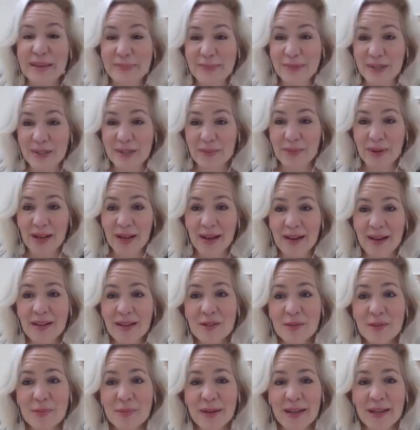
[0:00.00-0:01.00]
I
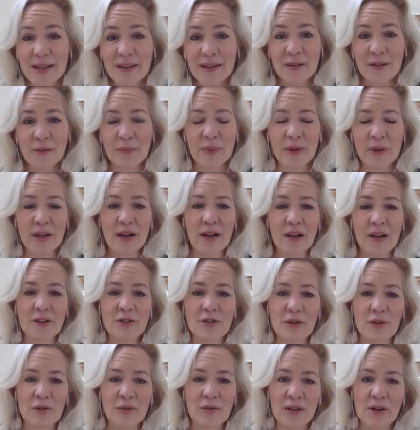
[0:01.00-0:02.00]
screamed to my
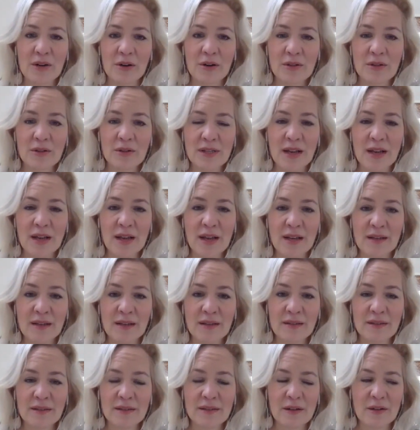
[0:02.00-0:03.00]
husband, "Oh my gosh, go get
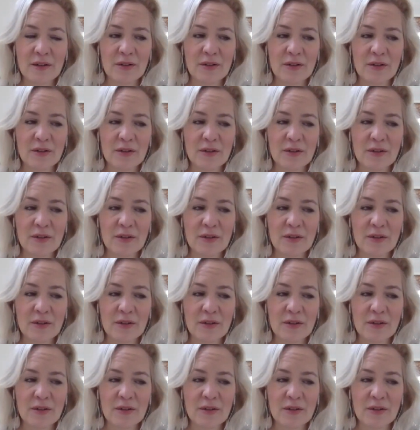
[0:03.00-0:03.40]
our son."